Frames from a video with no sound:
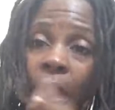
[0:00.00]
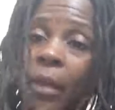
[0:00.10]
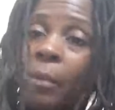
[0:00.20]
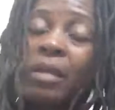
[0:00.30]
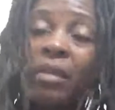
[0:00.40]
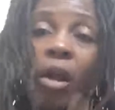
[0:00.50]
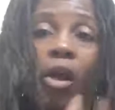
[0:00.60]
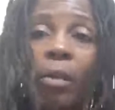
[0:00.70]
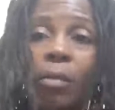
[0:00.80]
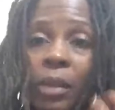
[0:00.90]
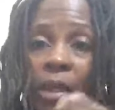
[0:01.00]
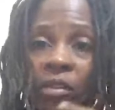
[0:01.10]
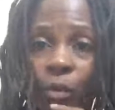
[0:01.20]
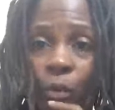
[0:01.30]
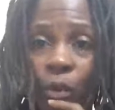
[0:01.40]
because our heart
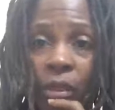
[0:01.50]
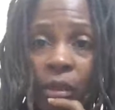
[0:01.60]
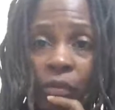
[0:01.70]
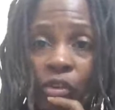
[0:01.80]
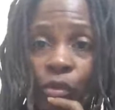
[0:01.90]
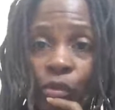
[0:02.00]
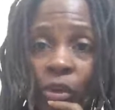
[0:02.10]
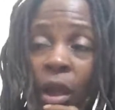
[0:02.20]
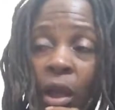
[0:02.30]
bleeds when we think of children.